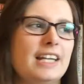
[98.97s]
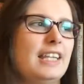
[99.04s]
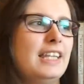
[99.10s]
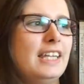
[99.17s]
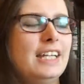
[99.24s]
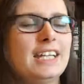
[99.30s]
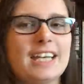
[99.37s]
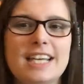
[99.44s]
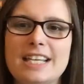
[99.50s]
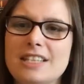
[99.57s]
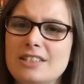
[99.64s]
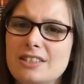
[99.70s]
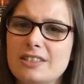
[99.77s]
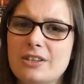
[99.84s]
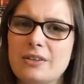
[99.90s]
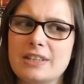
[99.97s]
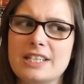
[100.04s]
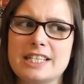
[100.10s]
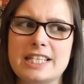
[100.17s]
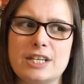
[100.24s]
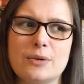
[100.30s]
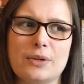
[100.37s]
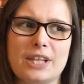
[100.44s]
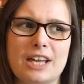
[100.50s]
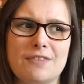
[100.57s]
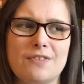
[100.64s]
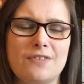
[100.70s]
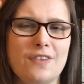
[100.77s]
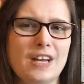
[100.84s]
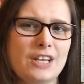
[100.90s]
And I think it is the only sequel
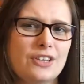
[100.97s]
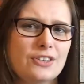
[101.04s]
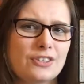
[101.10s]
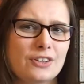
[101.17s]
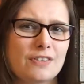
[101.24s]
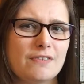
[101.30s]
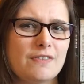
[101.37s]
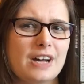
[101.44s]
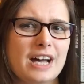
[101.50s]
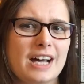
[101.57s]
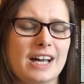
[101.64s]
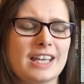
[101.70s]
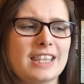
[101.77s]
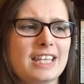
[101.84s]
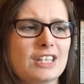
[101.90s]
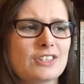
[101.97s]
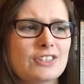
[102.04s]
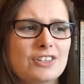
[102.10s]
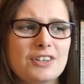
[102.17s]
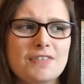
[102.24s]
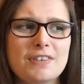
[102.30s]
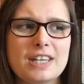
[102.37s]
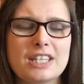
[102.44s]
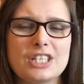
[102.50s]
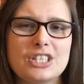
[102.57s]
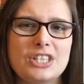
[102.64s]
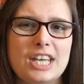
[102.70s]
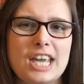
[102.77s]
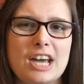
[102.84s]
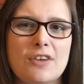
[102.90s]
I've read so far. I think so far
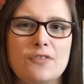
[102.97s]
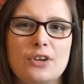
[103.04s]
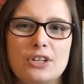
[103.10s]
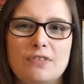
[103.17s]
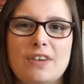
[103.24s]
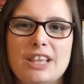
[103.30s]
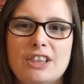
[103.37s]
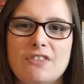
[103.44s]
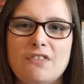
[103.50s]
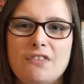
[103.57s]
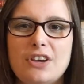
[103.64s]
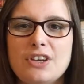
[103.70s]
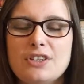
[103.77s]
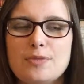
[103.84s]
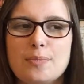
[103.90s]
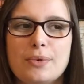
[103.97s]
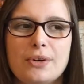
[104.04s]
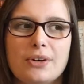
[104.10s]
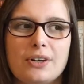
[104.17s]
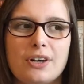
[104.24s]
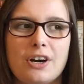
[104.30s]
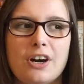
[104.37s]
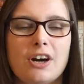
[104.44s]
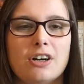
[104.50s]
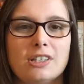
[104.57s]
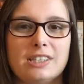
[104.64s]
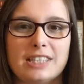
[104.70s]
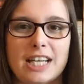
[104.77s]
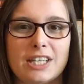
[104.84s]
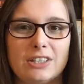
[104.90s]
this year I've only read the first book or
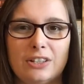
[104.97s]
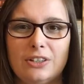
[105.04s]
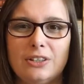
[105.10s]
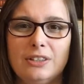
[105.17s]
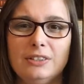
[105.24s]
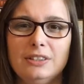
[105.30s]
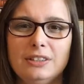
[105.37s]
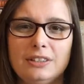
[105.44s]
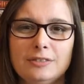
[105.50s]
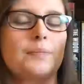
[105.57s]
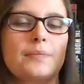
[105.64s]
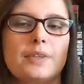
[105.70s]
standalones.